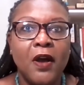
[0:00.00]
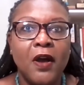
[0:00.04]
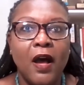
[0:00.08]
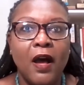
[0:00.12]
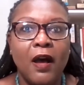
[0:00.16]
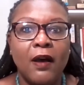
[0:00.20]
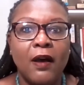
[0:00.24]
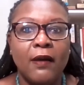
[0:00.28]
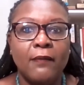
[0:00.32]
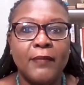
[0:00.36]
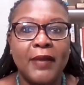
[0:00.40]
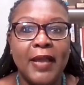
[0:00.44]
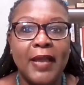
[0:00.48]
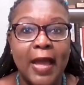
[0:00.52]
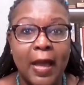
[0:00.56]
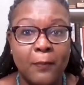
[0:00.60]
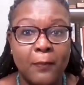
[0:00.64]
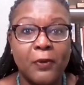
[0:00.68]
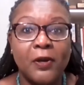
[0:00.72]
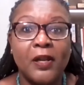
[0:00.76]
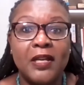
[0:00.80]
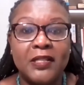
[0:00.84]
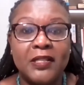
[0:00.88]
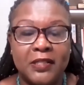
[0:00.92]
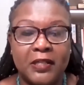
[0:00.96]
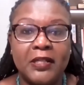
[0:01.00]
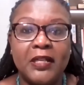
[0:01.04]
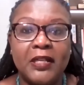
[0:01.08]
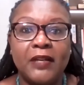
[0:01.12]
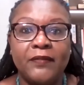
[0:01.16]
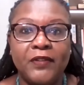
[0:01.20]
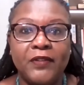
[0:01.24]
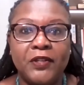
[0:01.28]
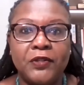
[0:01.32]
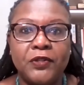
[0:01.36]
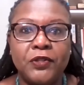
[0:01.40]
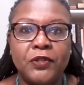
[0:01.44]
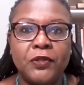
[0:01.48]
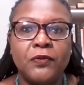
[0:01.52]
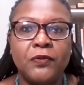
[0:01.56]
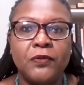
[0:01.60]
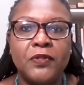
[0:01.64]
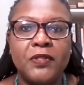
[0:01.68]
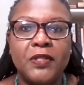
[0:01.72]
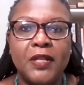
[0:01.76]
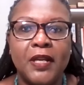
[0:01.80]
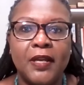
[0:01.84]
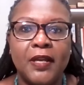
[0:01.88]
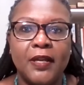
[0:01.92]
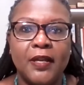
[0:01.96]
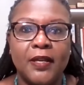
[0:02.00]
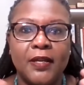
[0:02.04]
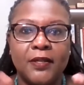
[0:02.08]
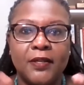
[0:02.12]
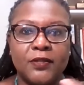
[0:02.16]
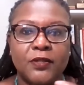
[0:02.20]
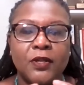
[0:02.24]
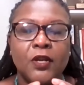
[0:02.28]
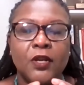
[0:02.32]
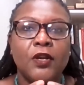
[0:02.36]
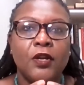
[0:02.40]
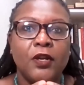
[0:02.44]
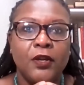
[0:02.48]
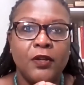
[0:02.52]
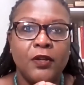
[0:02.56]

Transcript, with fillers: um, capitalize on giving tuesday is